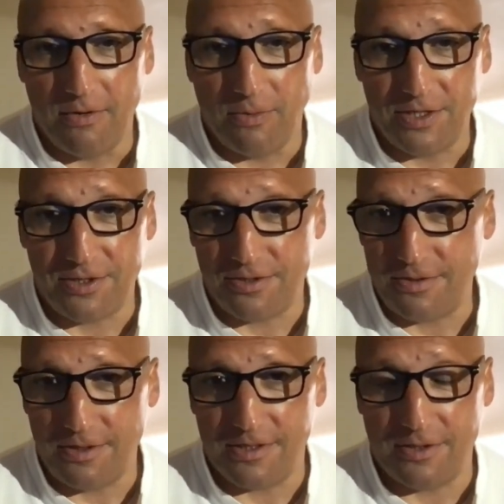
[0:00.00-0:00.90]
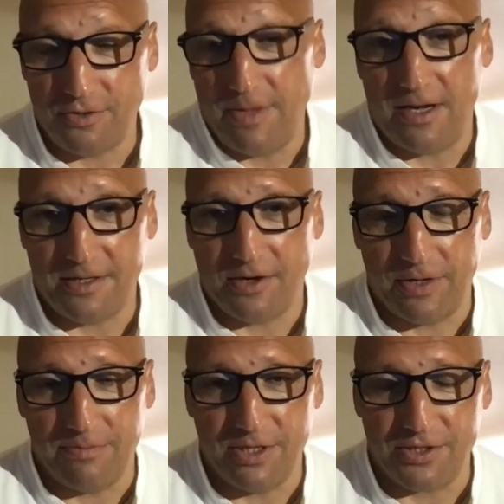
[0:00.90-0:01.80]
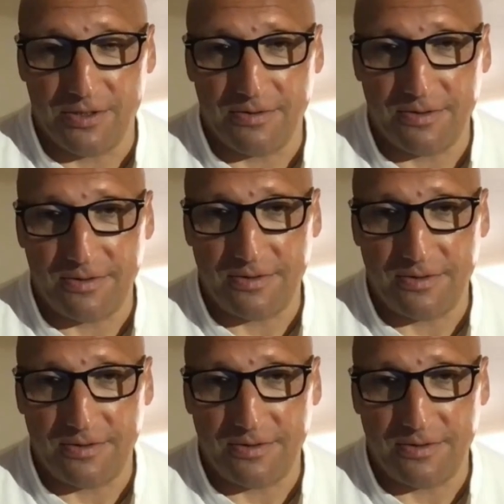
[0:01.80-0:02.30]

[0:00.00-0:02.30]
which is a humanitarian mission